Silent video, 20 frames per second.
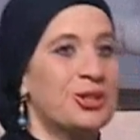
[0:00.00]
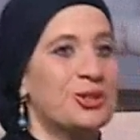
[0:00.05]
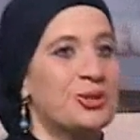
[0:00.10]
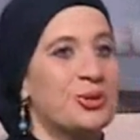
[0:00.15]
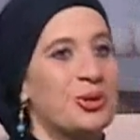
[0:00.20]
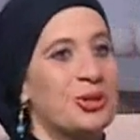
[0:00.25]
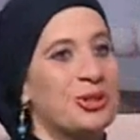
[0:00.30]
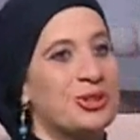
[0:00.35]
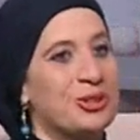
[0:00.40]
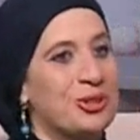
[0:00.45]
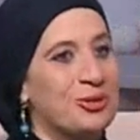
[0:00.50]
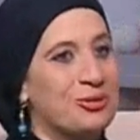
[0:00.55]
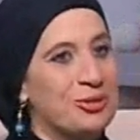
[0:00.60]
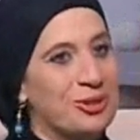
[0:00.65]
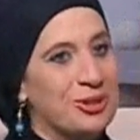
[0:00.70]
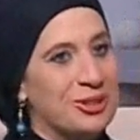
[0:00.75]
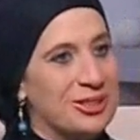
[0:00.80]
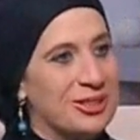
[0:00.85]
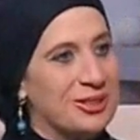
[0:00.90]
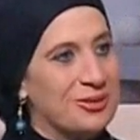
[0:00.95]
So it
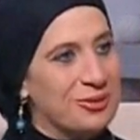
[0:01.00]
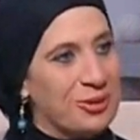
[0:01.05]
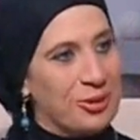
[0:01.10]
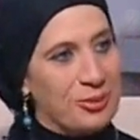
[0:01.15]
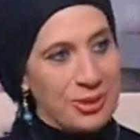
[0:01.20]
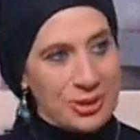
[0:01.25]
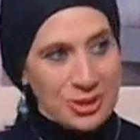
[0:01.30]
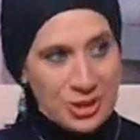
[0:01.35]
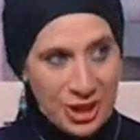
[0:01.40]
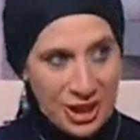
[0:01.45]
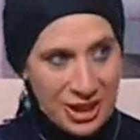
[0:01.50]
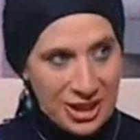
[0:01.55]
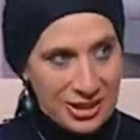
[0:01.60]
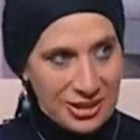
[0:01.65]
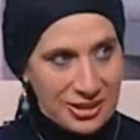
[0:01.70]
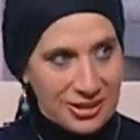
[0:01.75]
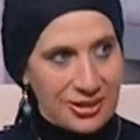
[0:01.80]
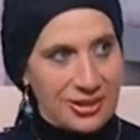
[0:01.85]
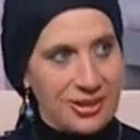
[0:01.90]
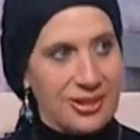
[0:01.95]
differs from a
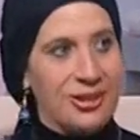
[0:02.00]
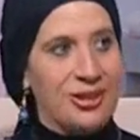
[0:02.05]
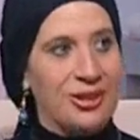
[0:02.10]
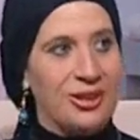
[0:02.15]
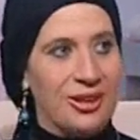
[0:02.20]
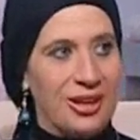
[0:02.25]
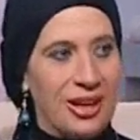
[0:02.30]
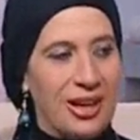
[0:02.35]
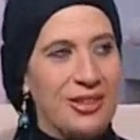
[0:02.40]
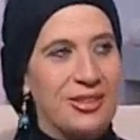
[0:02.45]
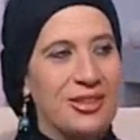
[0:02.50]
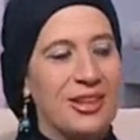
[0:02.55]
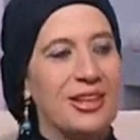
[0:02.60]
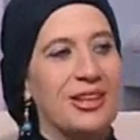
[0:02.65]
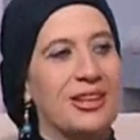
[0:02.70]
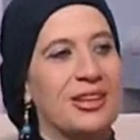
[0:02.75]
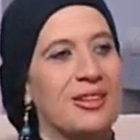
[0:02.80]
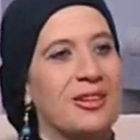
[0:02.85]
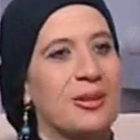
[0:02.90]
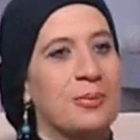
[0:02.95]
child, and
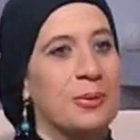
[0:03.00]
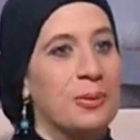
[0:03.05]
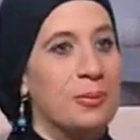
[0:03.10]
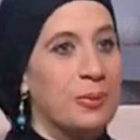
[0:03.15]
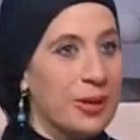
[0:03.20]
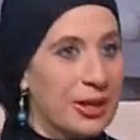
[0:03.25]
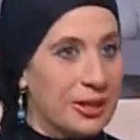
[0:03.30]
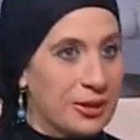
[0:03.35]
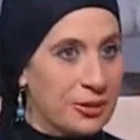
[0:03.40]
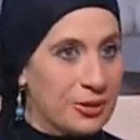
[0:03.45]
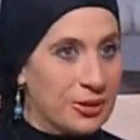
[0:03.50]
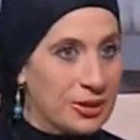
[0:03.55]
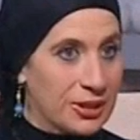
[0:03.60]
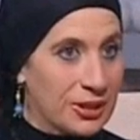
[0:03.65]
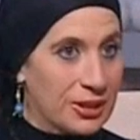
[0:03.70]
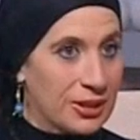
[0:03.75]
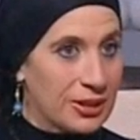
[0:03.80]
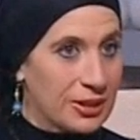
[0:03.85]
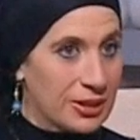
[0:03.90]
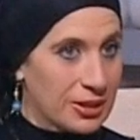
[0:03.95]
then in the
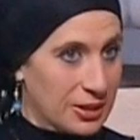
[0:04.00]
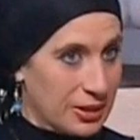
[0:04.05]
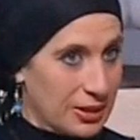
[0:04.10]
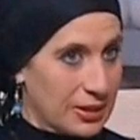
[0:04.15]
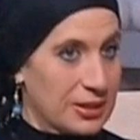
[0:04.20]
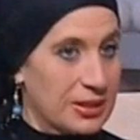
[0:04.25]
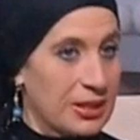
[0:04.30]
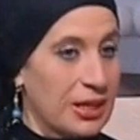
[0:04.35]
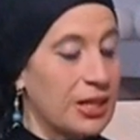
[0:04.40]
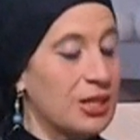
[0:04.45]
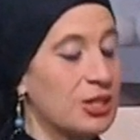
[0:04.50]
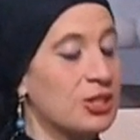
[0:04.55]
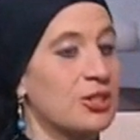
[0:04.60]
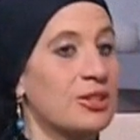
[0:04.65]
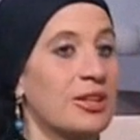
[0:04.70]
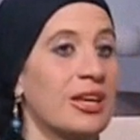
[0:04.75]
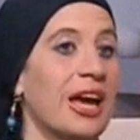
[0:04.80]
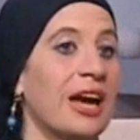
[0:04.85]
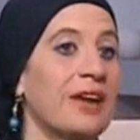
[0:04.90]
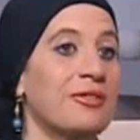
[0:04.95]
preparatory
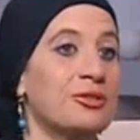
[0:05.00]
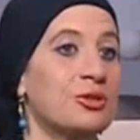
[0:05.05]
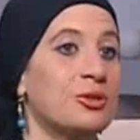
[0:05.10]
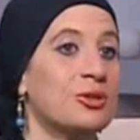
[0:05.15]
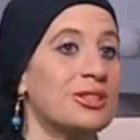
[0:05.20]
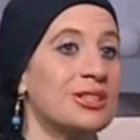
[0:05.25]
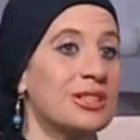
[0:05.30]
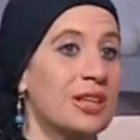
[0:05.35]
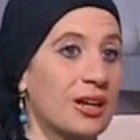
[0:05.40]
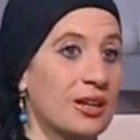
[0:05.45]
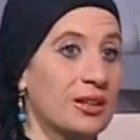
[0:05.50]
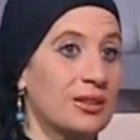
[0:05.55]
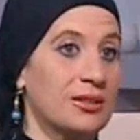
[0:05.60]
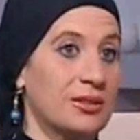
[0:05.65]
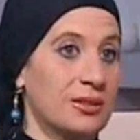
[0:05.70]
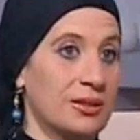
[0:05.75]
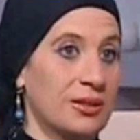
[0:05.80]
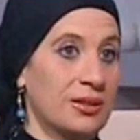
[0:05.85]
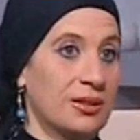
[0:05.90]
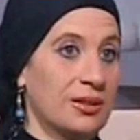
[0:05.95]
stage, they have to decide.
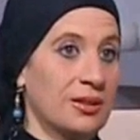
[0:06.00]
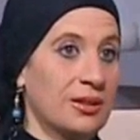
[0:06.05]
